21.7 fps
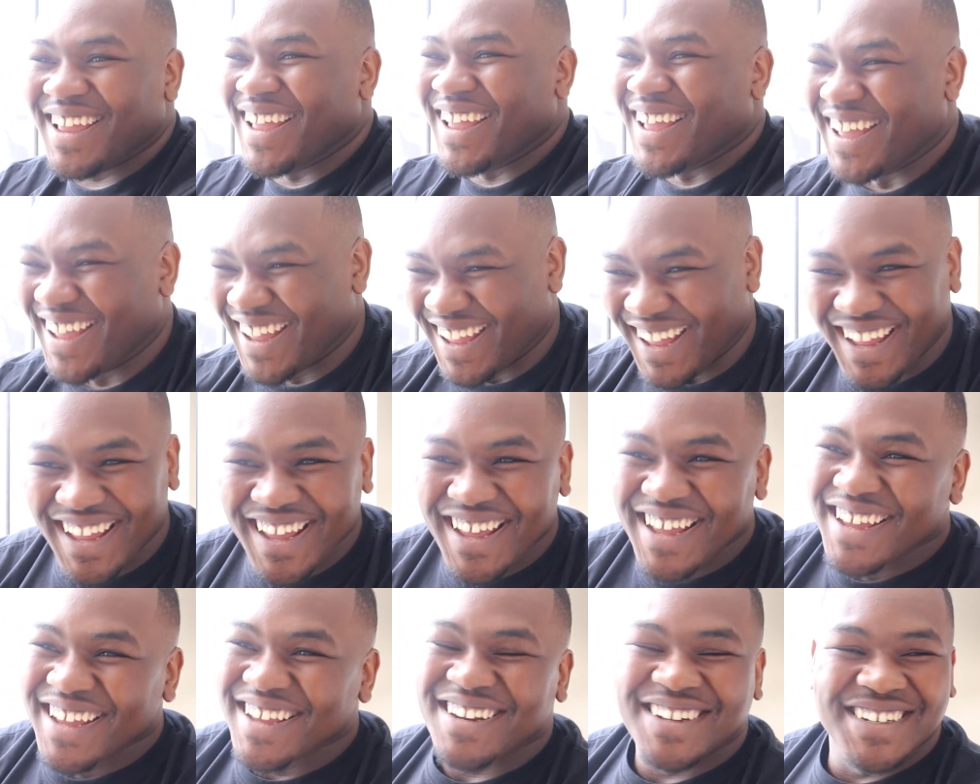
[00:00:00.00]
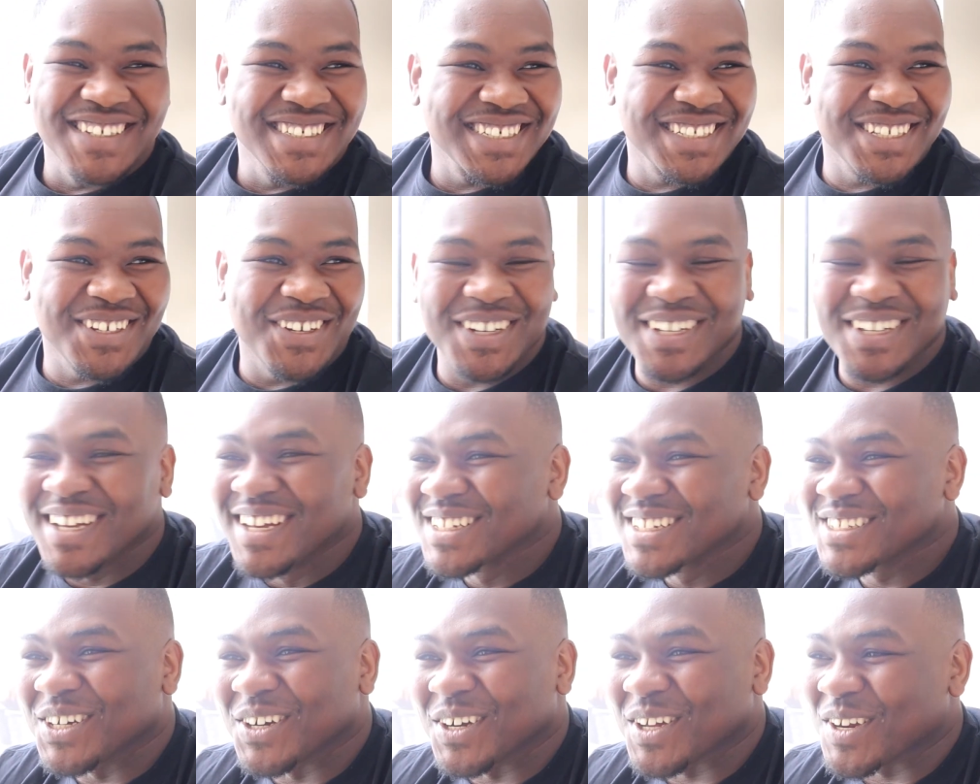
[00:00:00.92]
dunking,
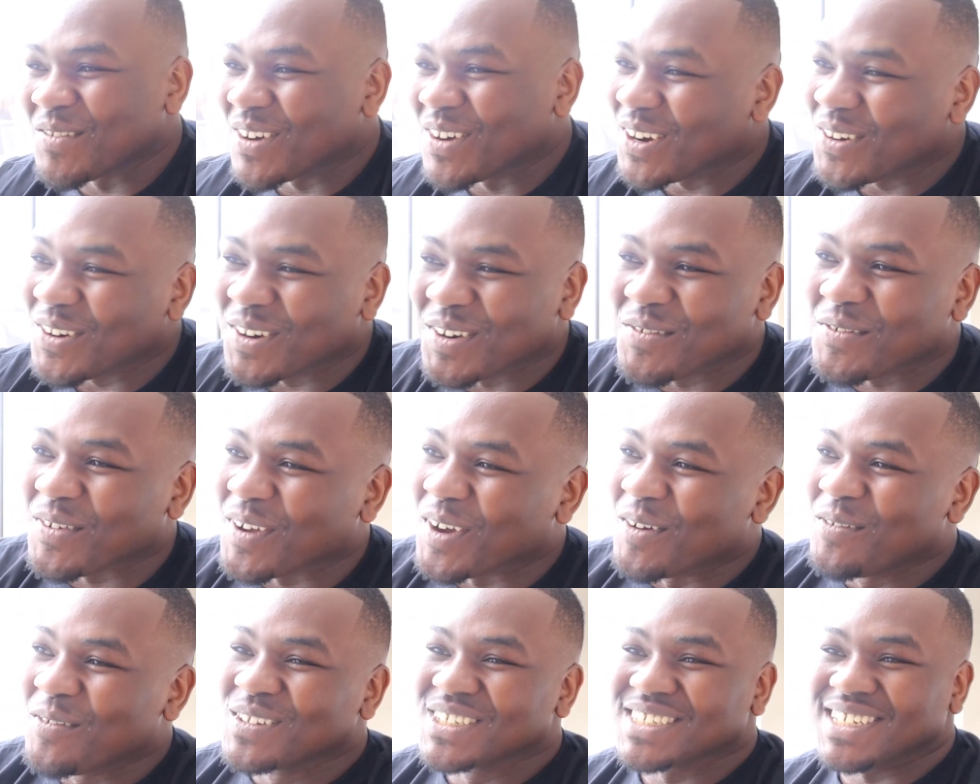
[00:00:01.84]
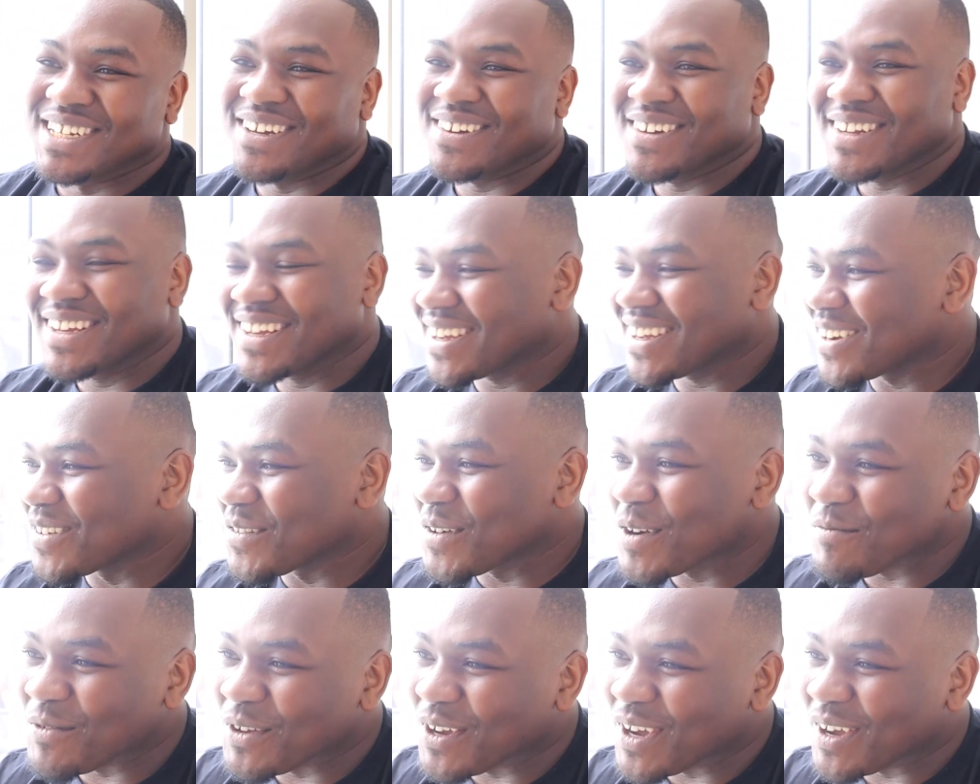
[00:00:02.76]
you know. Talking about all the films and how they're gonna
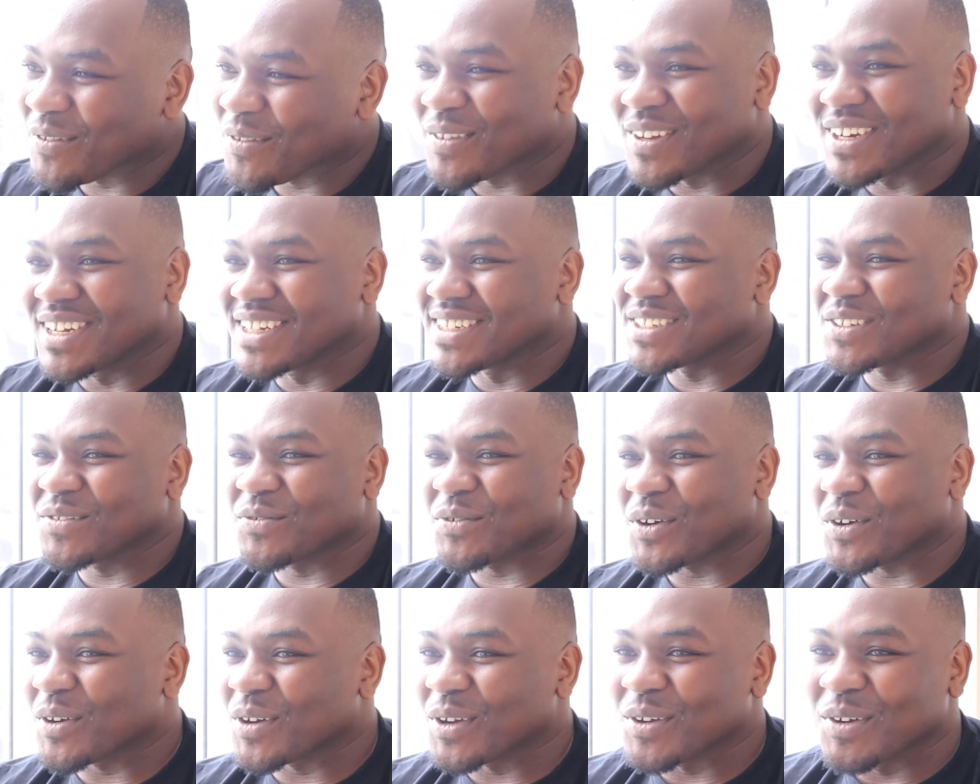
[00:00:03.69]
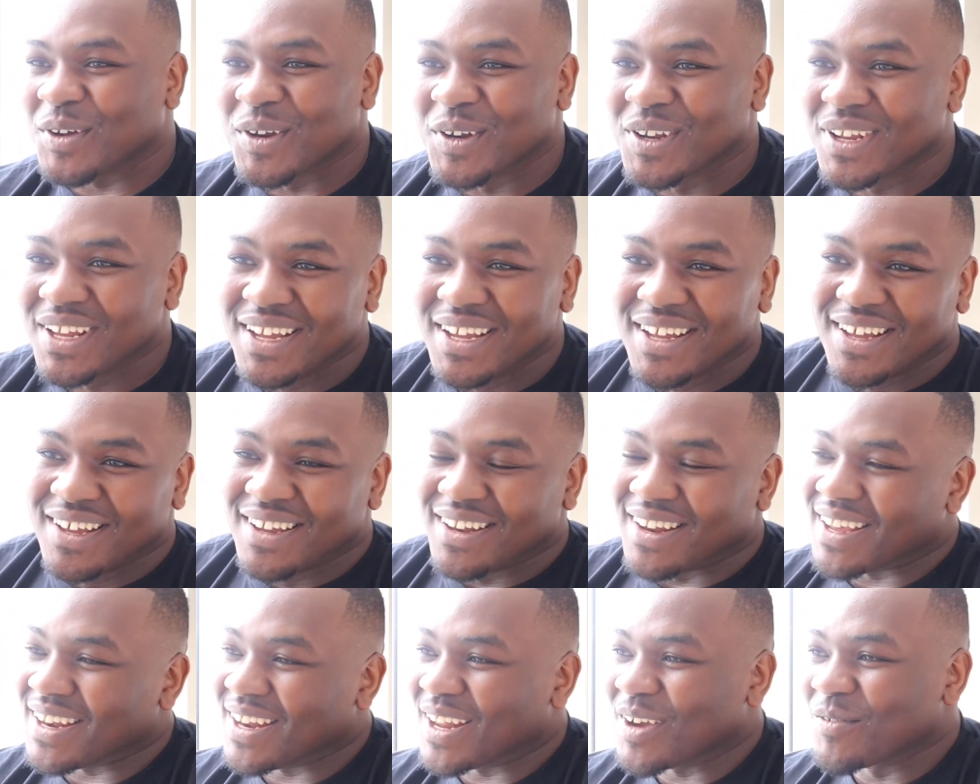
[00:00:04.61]
rip you off and just throw you in like